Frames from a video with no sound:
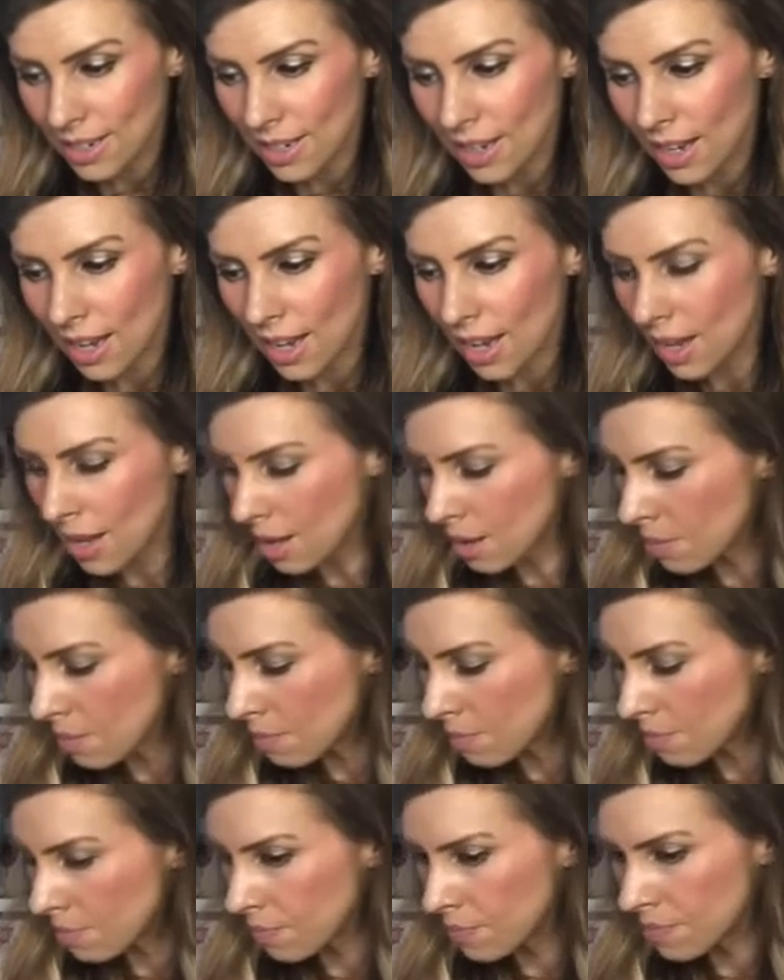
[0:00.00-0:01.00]

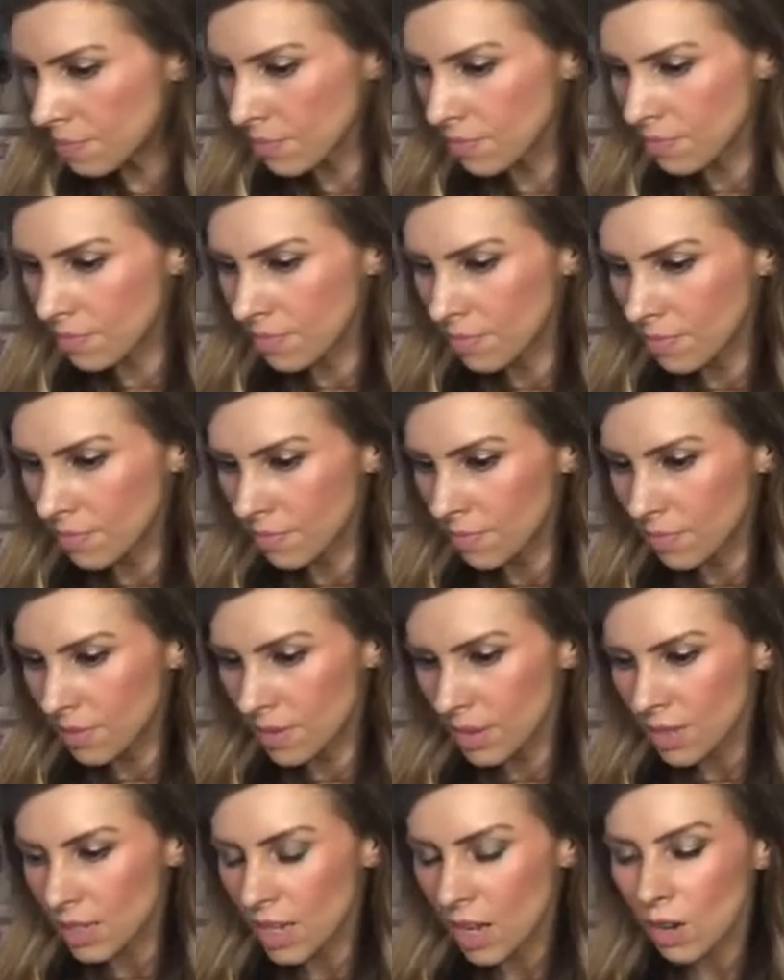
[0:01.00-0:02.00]

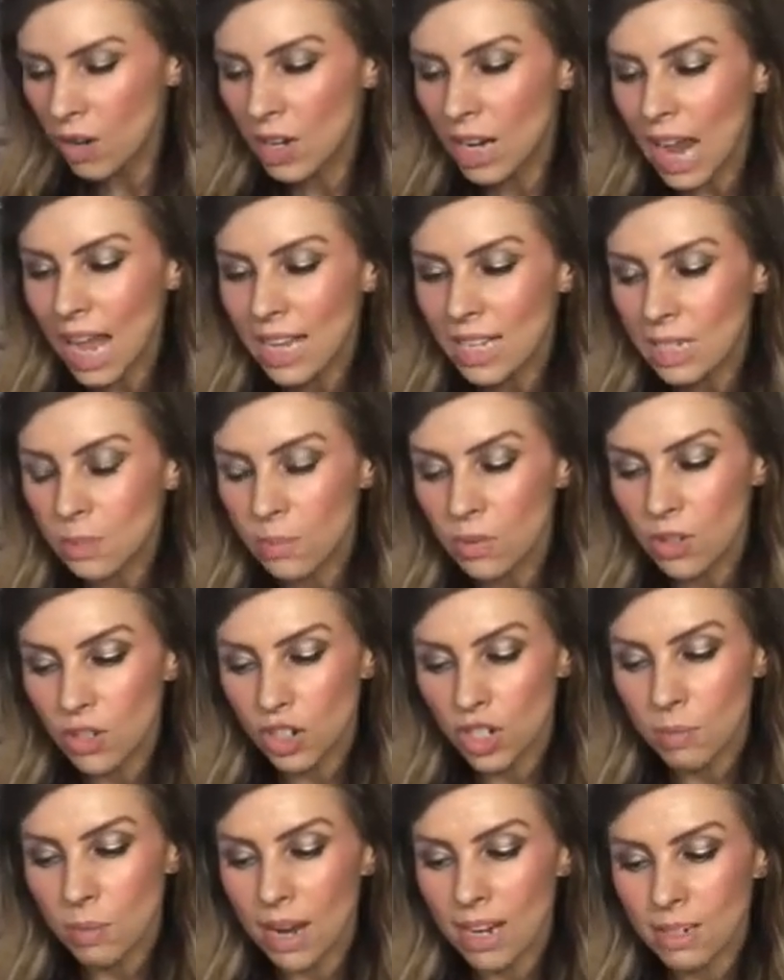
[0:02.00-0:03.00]
So last month
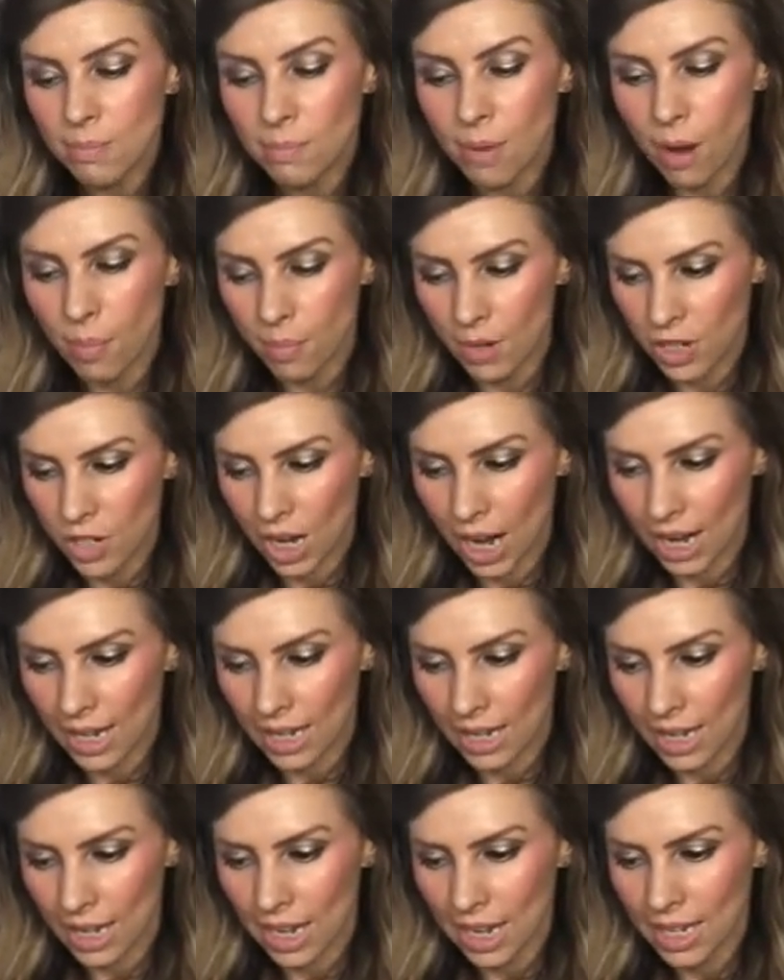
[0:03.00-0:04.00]
she made a bomber
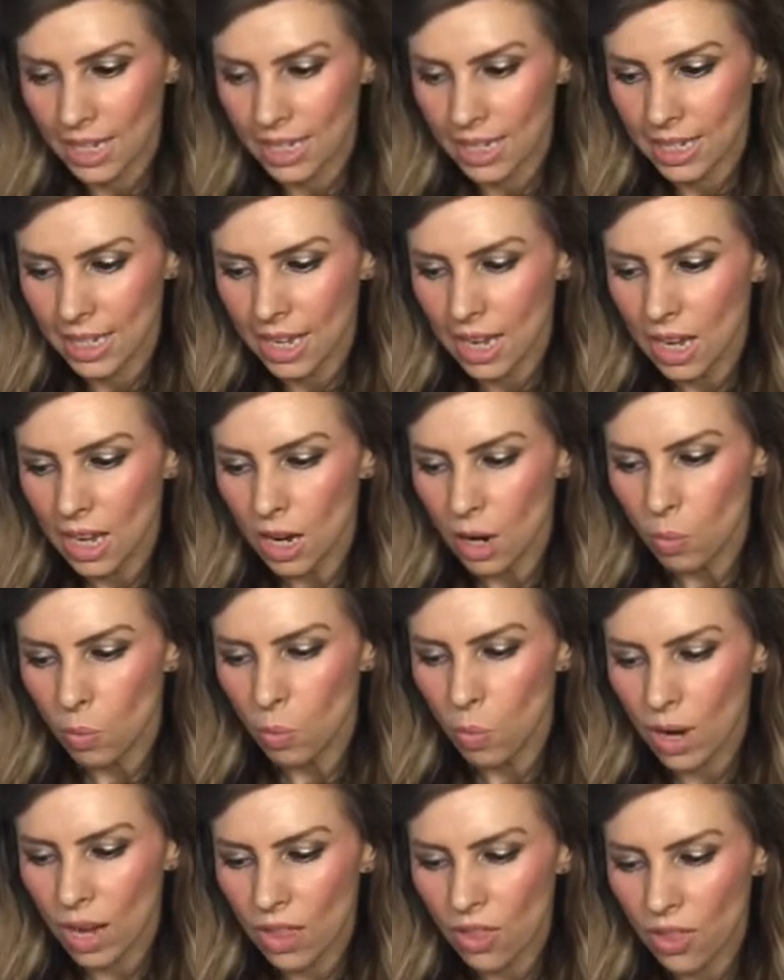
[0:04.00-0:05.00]
jacket
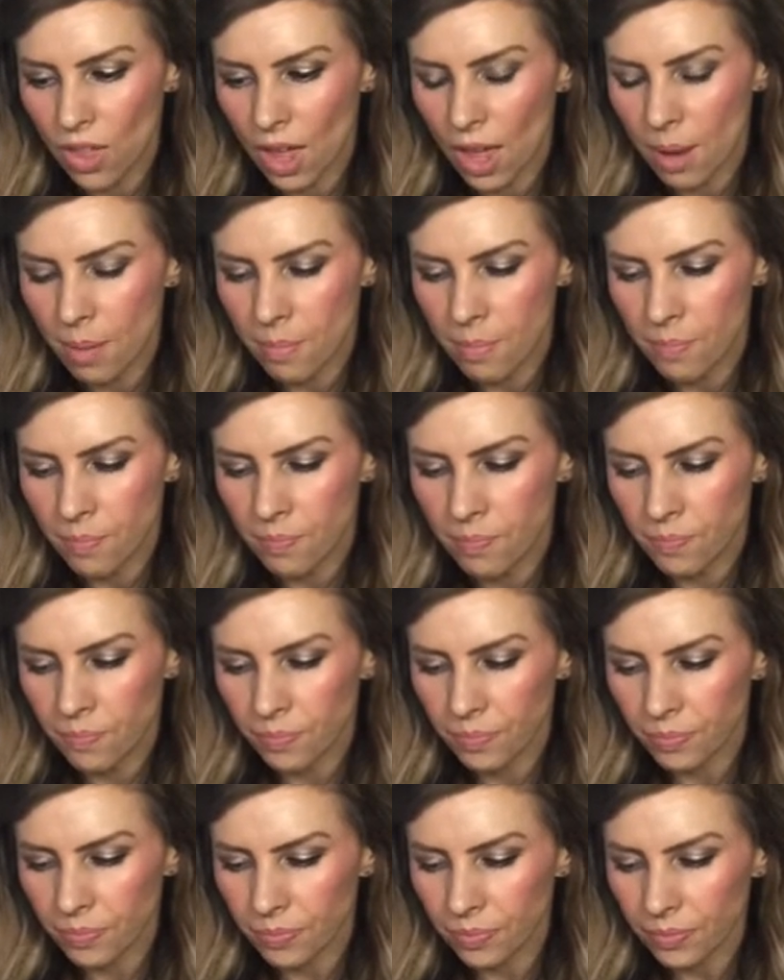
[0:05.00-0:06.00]
with the
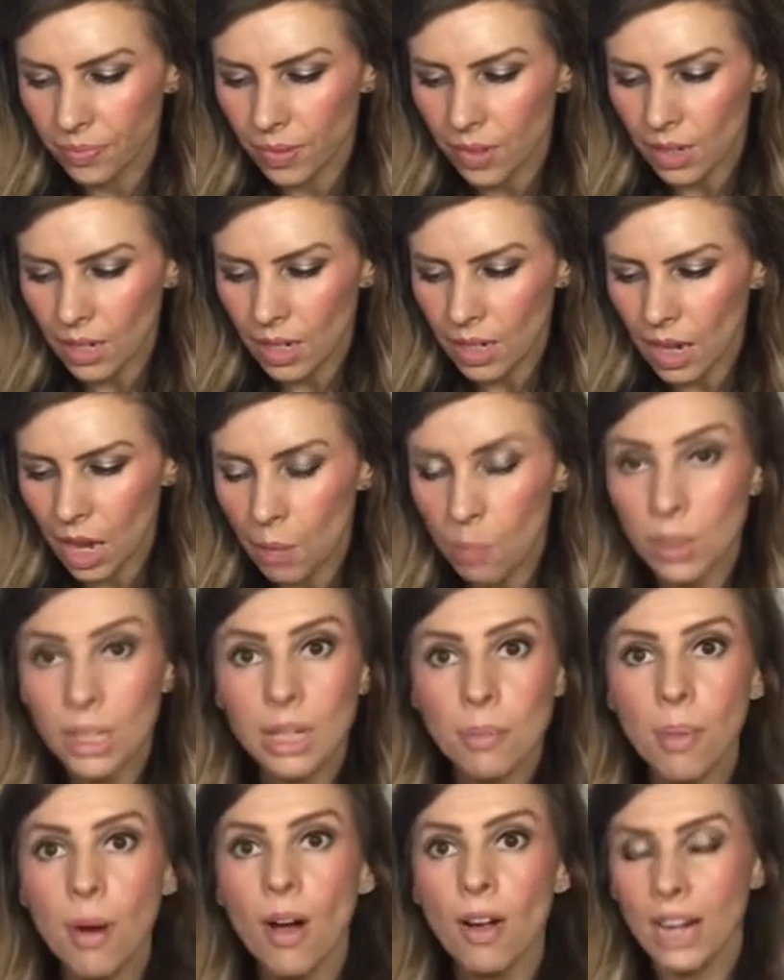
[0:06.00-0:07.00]

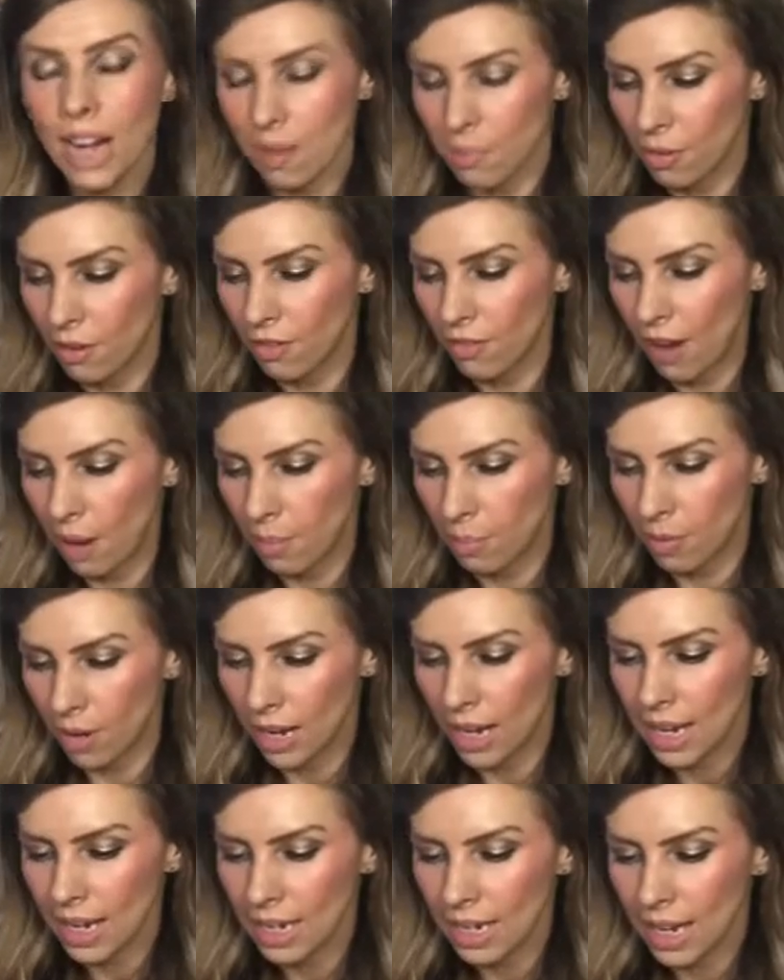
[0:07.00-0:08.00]
pineapple
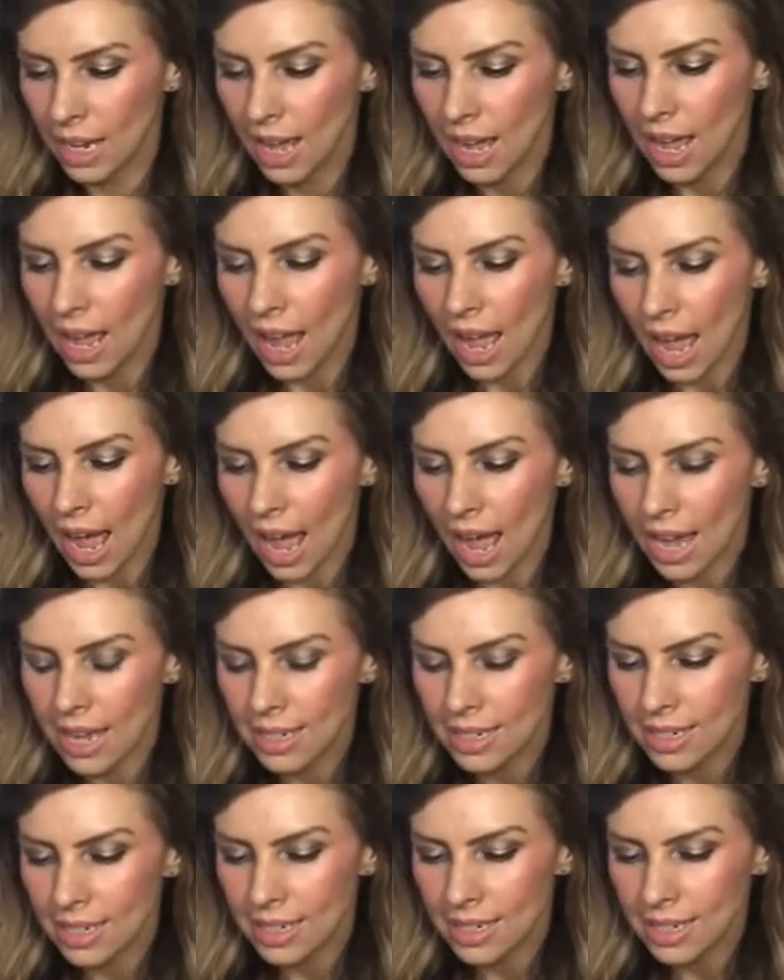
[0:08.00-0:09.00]
fabric,
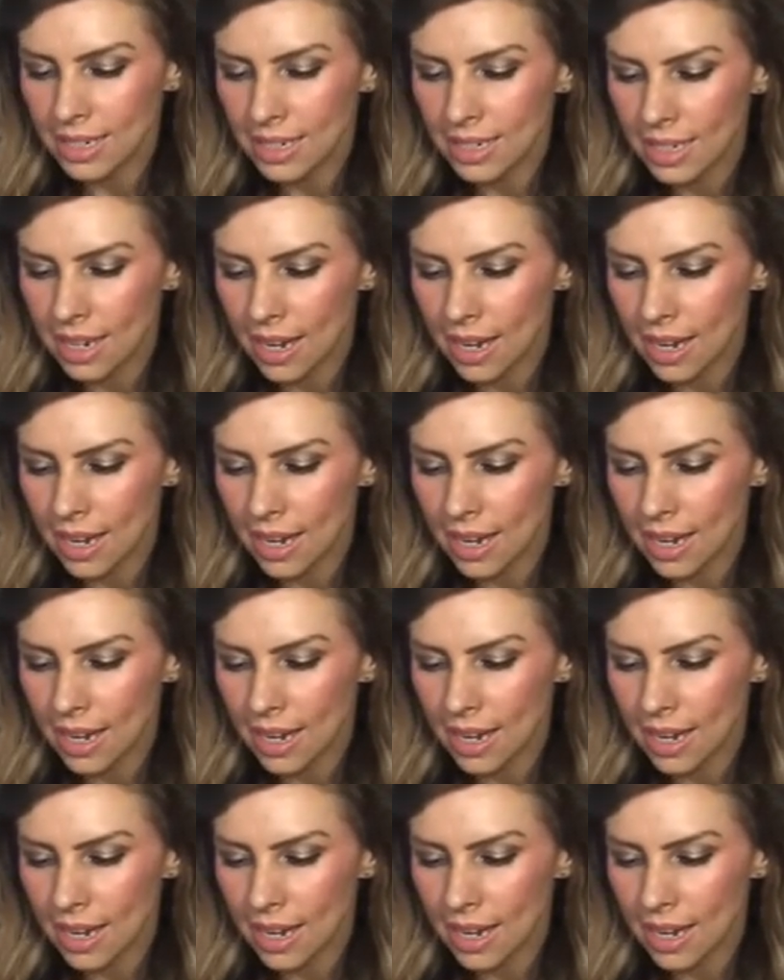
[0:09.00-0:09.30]
and